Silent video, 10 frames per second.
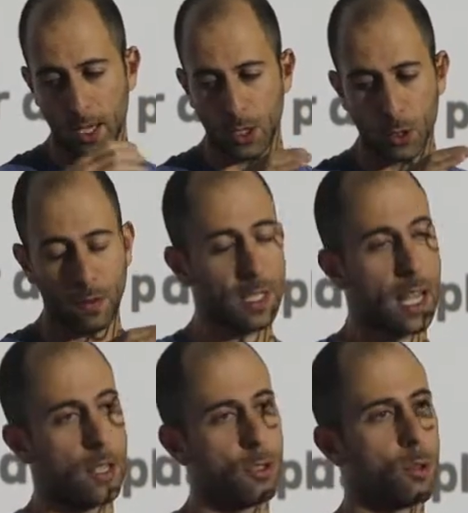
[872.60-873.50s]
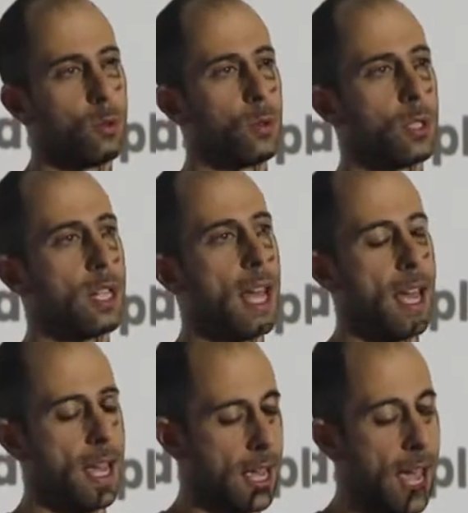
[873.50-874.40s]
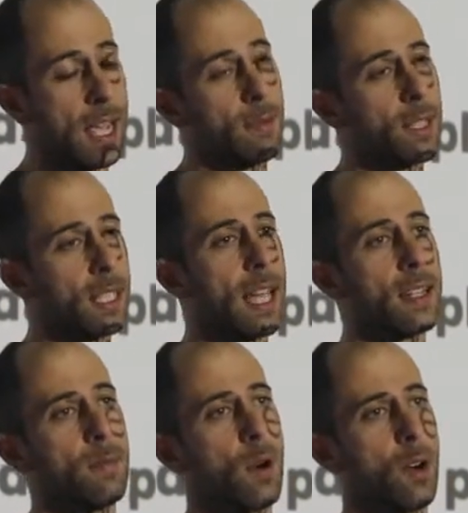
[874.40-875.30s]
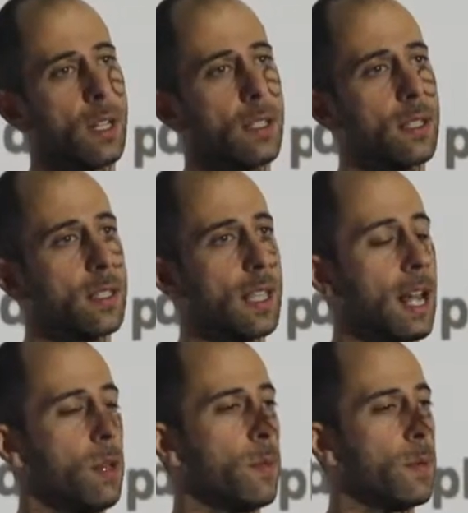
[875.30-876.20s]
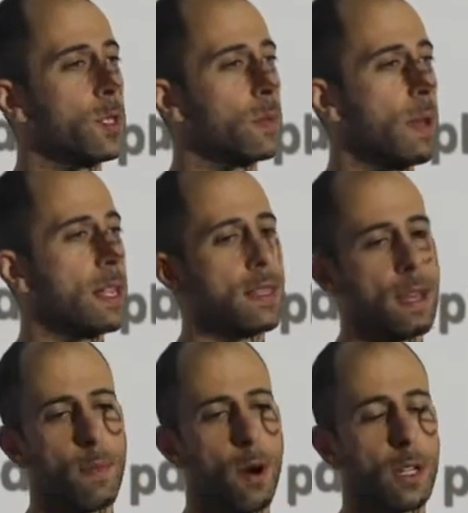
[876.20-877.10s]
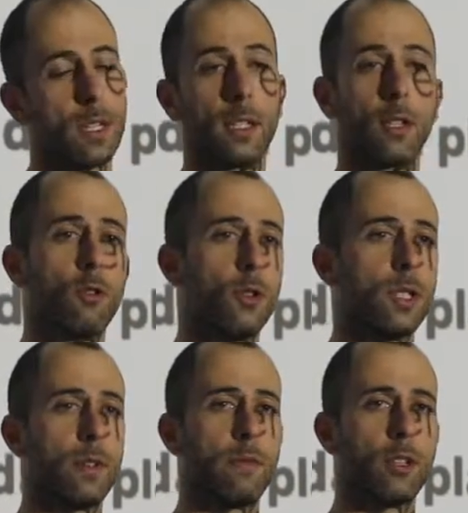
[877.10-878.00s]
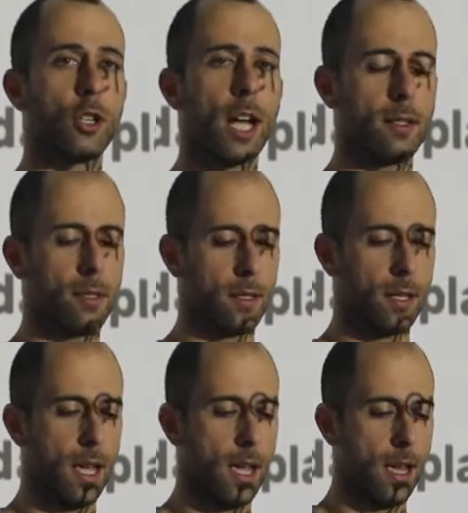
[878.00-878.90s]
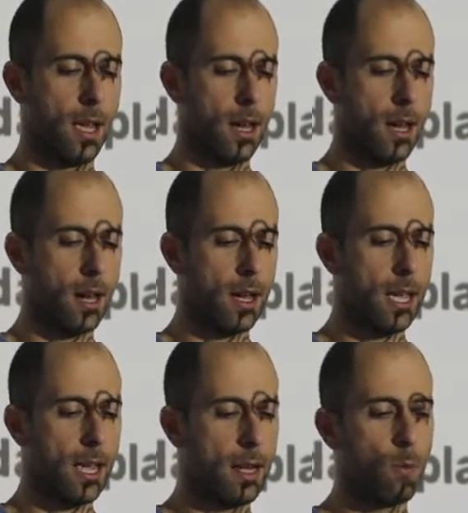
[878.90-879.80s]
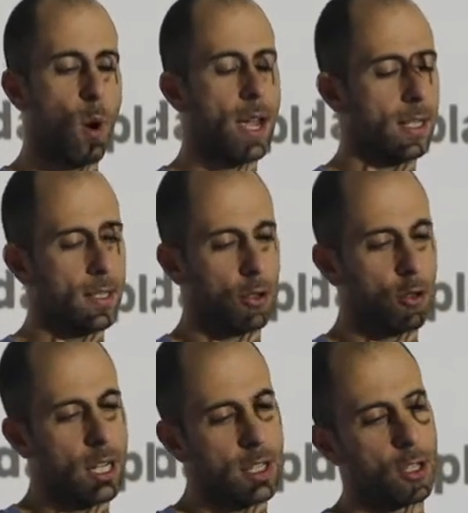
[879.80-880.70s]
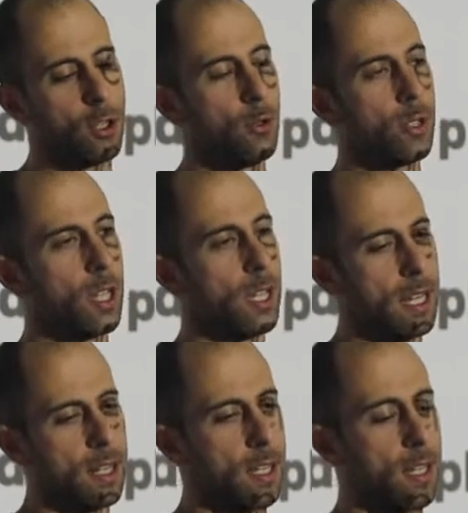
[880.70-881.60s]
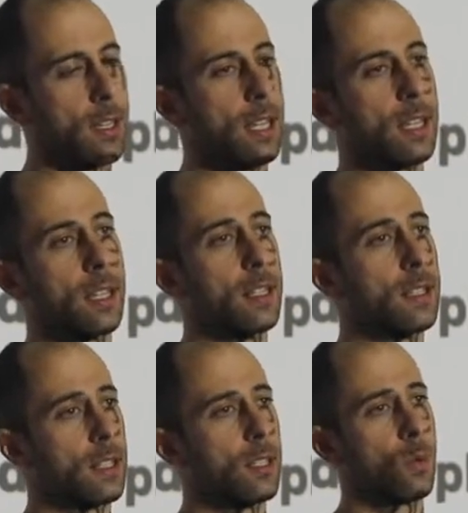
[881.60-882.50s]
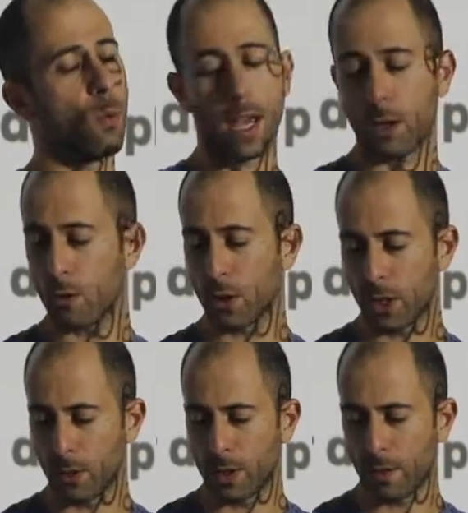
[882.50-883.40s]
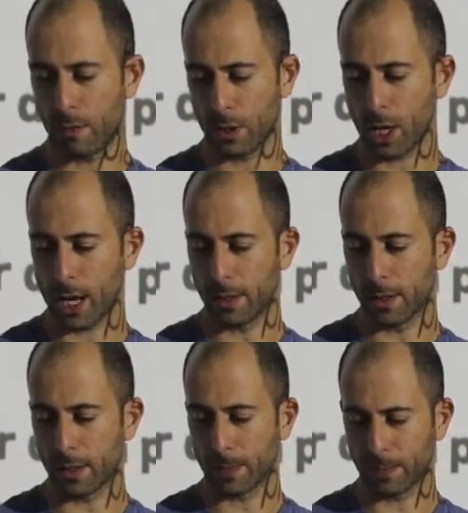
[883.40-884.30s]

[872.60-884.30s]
sort of SaaS tools that are aimed again at marketers to help them spend their marketing across different channels in ways that treat the user in a consistent way across those different channels.